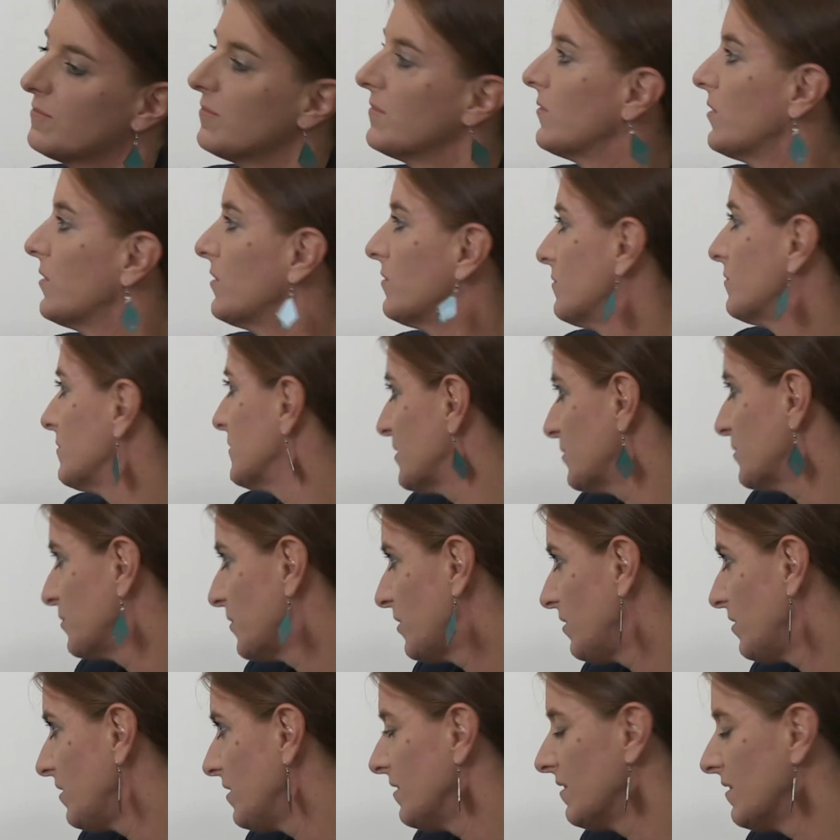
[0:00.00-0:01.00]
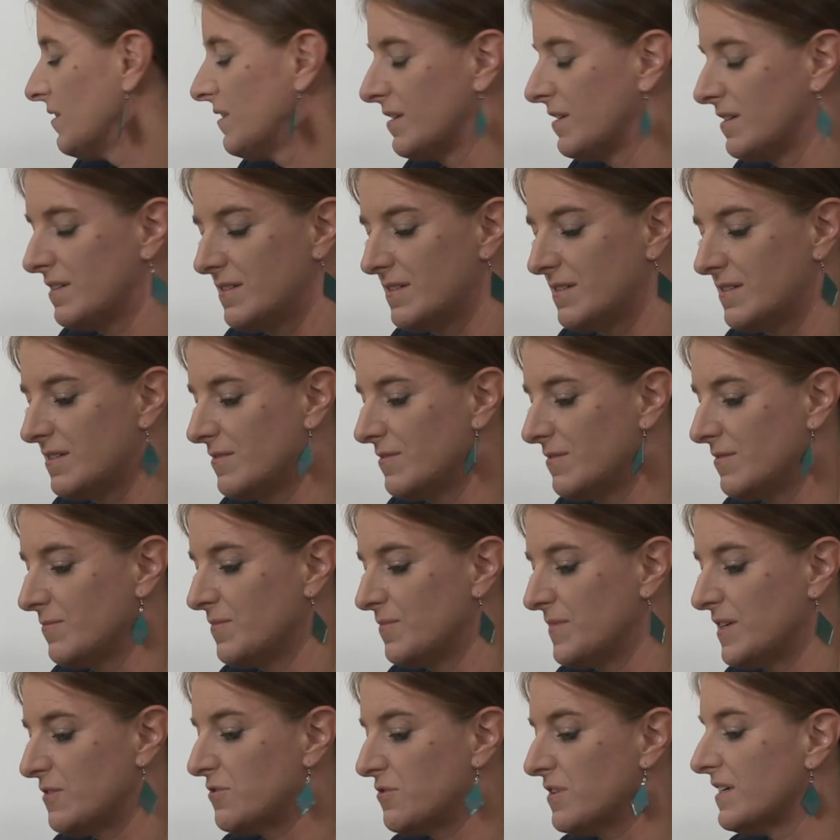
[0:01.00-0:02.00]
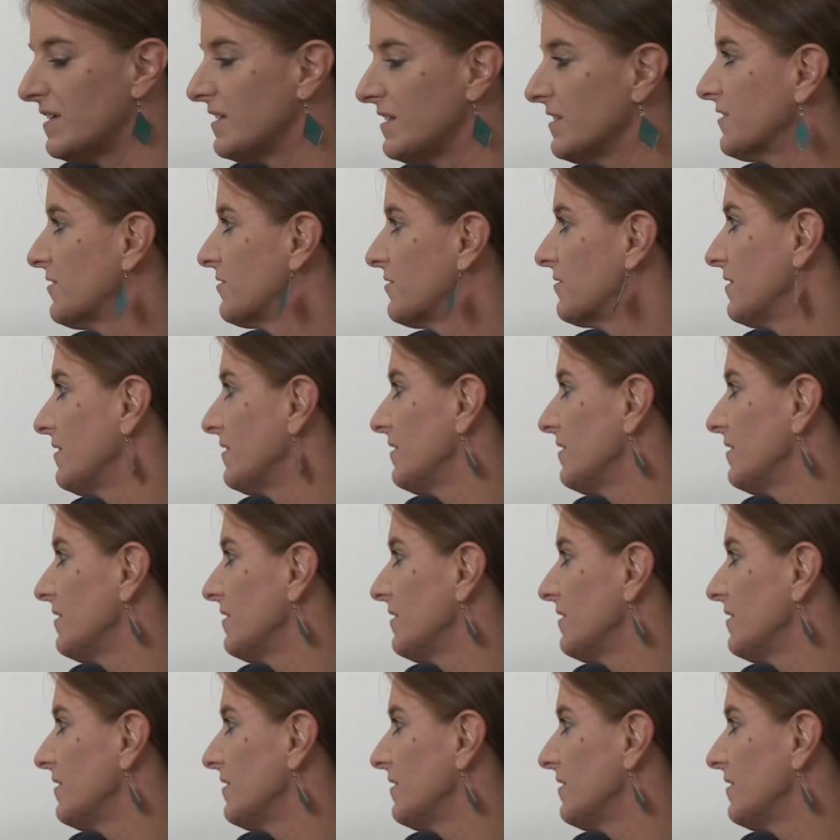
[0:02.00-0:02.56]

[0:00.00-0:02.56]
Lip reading: small agricultural